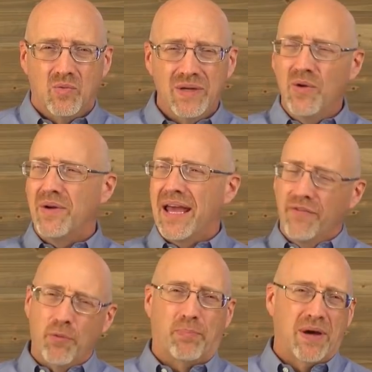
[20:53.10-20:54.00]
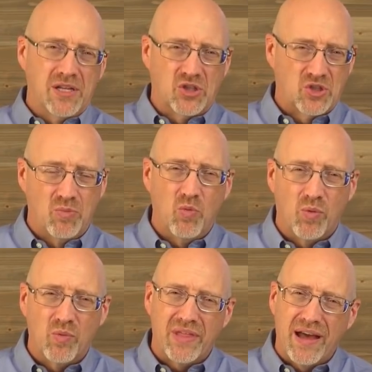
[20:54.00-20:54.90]
we don't ever punish
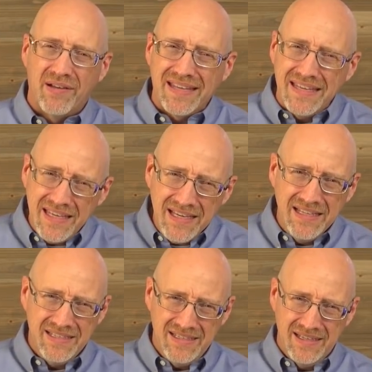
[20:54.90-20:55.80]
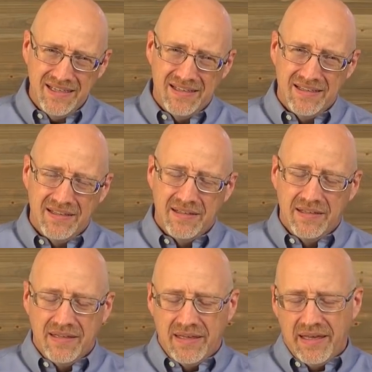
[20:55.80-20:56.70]
someone without end.
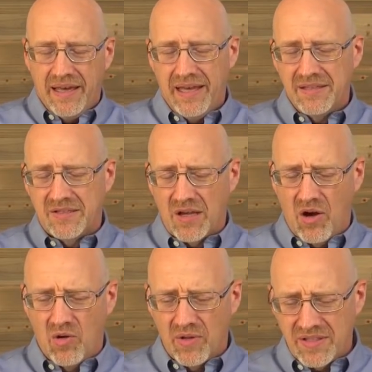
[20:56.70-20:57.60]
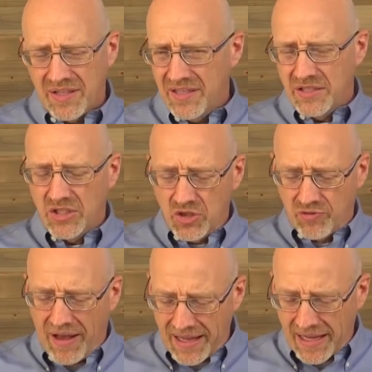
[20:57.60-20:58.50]
And so they said this
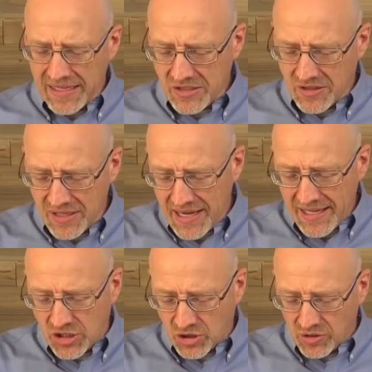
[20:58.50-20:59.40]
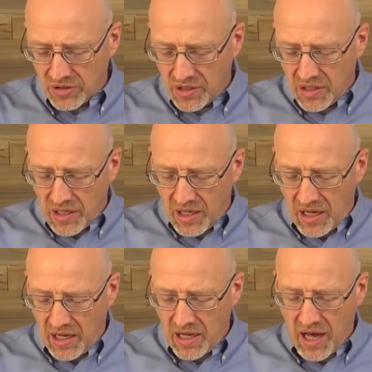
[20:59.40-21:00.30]
just violates the nature
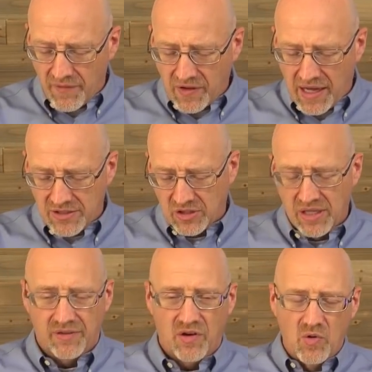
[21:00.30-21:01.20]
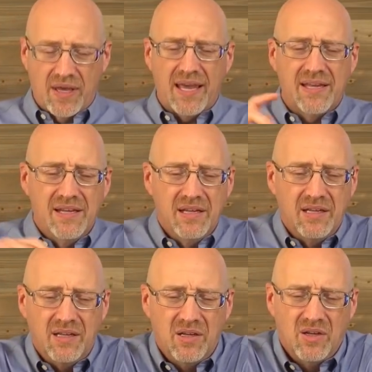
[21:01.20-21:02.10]
uh, of God's love. Okay.
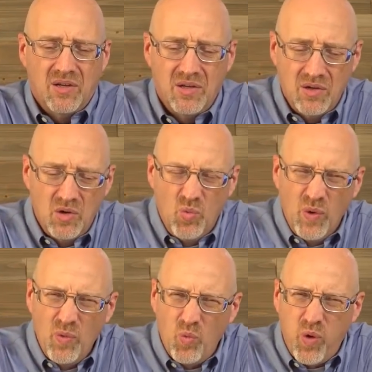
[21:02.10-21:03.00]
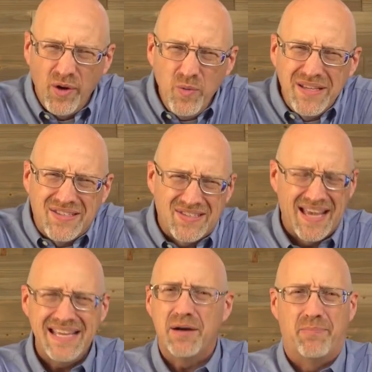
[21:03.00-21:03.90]
Well, what do we say